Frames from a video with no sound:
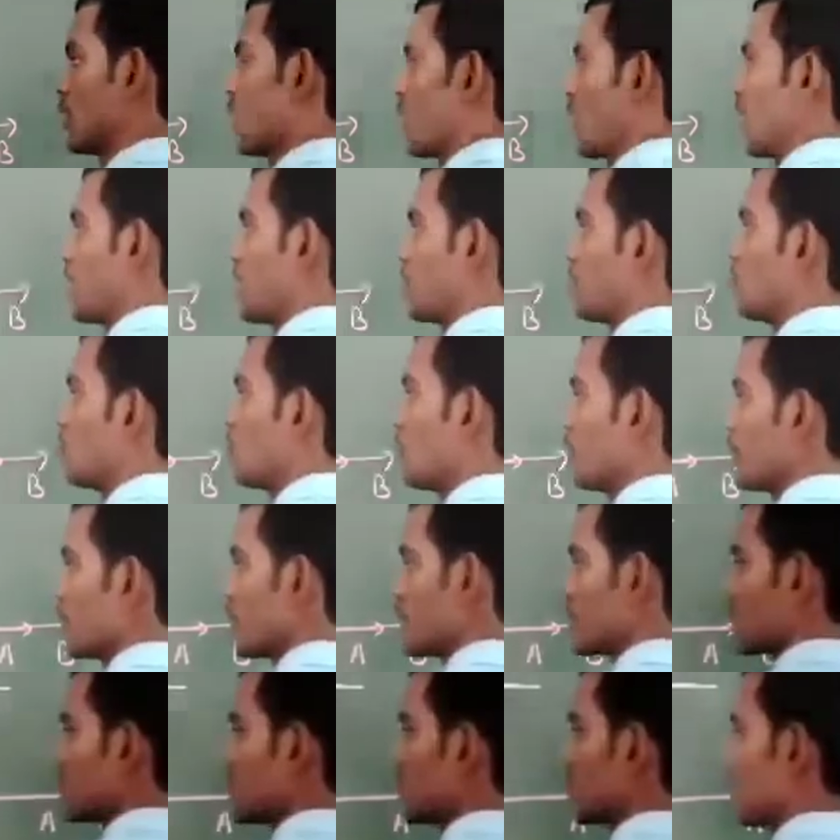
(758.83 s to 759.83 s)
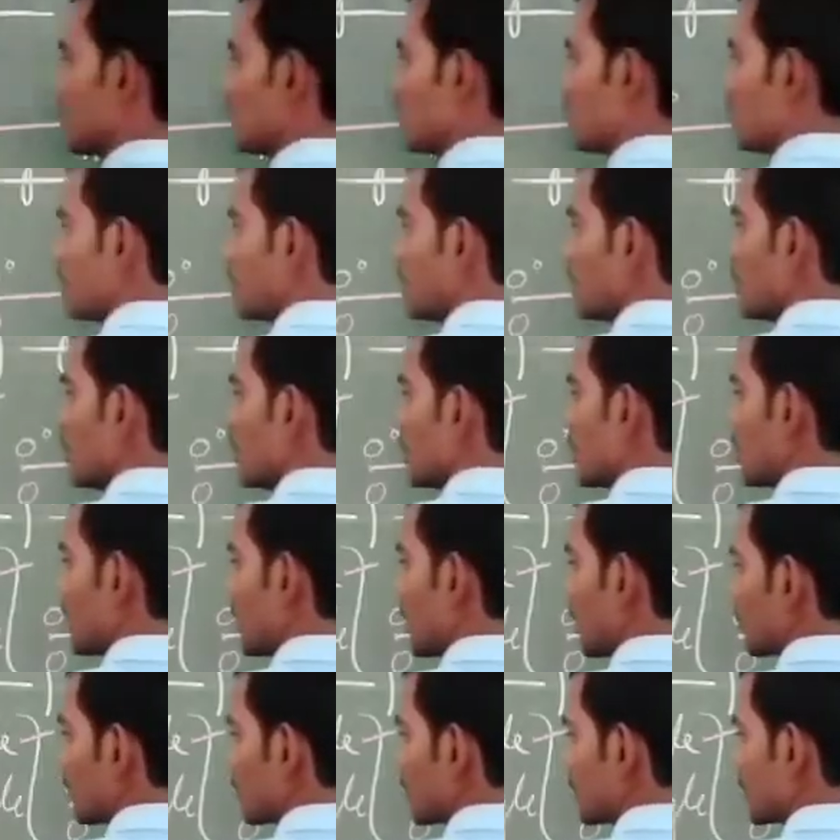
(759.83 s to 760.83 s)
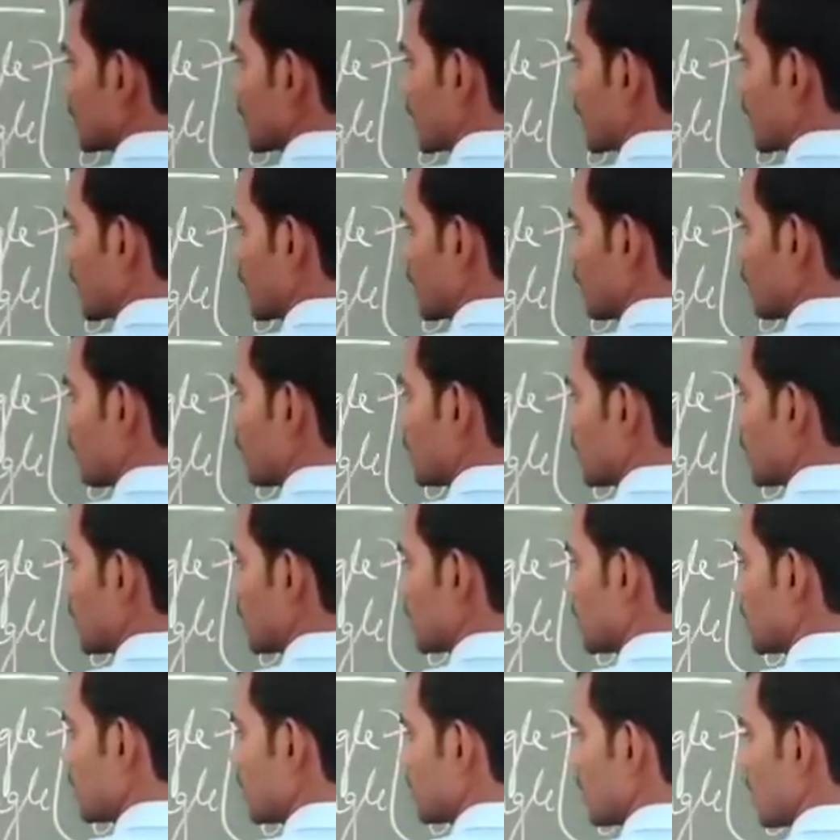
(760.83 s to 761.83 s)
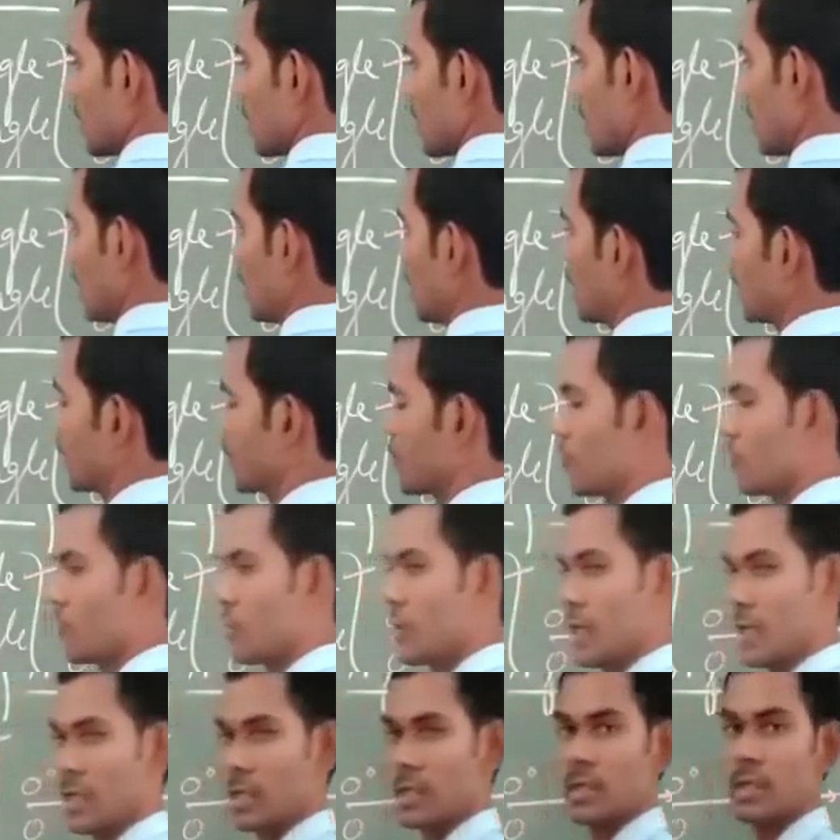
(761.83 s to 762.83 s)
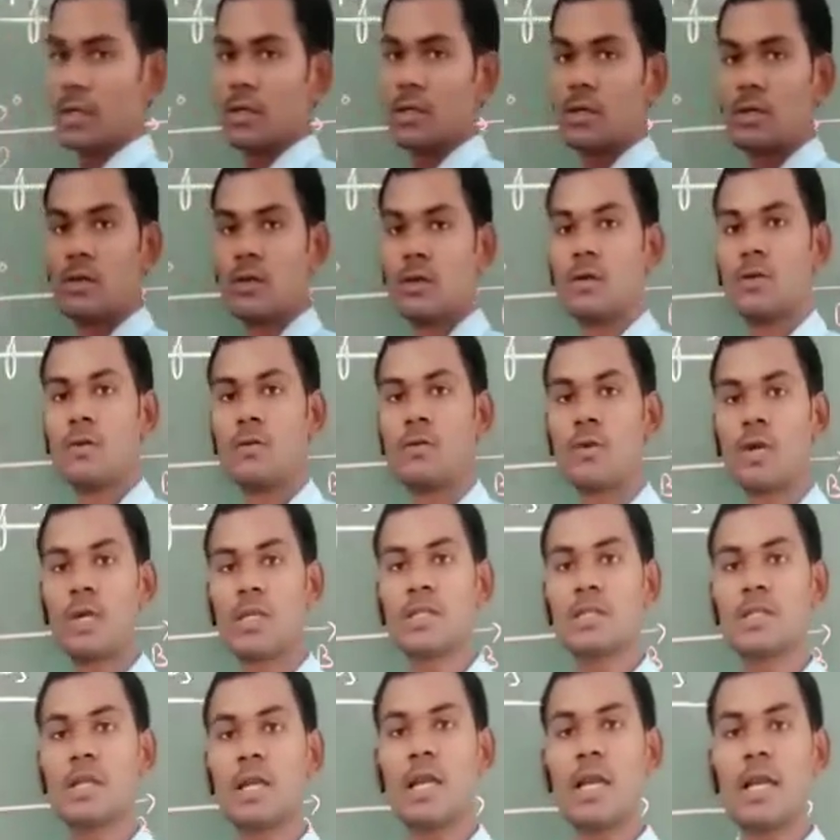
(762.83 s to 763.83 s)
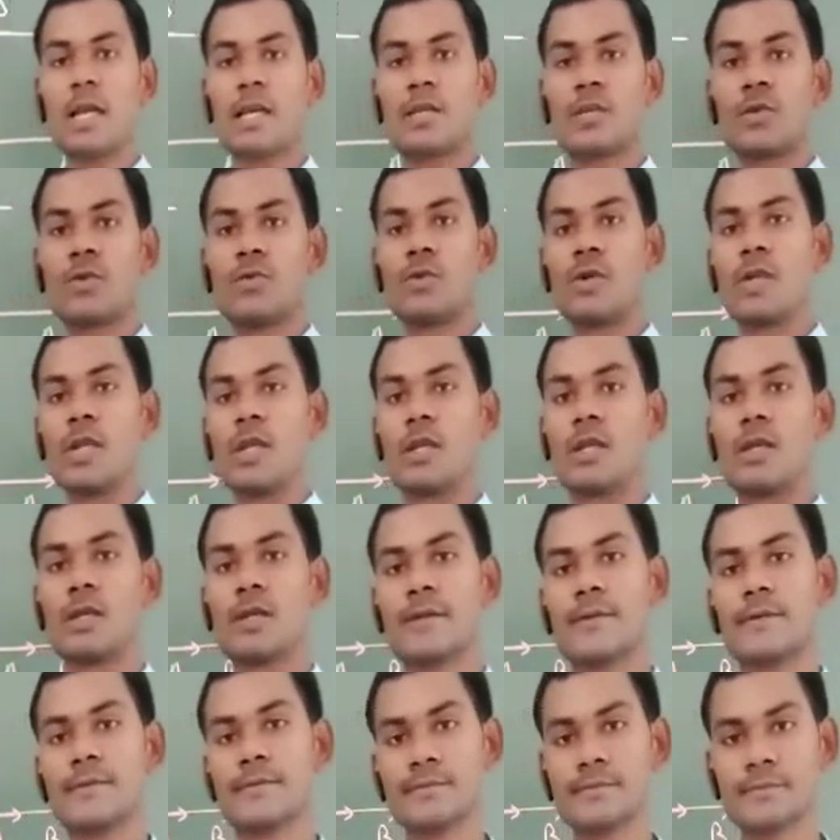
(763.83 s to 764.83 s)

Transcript: I hope it is clear. Now the second one is acute angle. What is the acute angle?